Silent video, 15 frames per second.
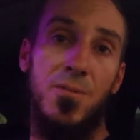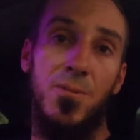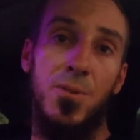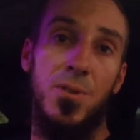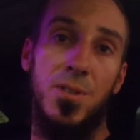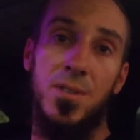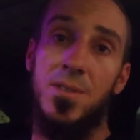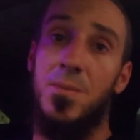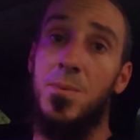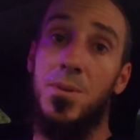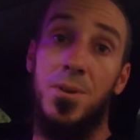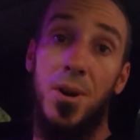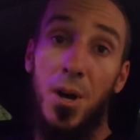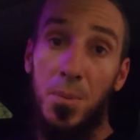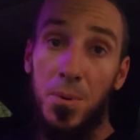your fuel system.
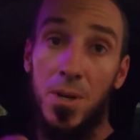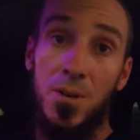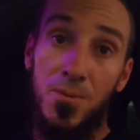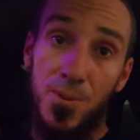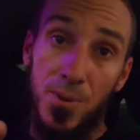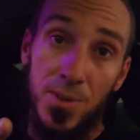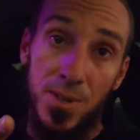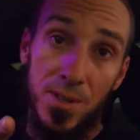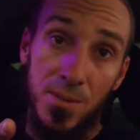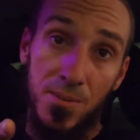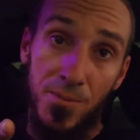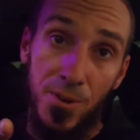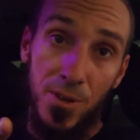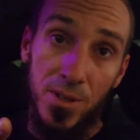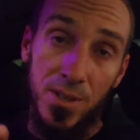So upgrade your fuel
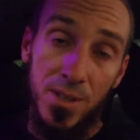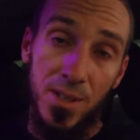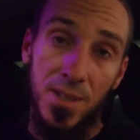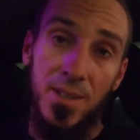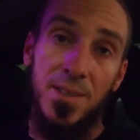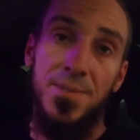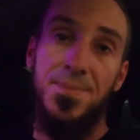system first.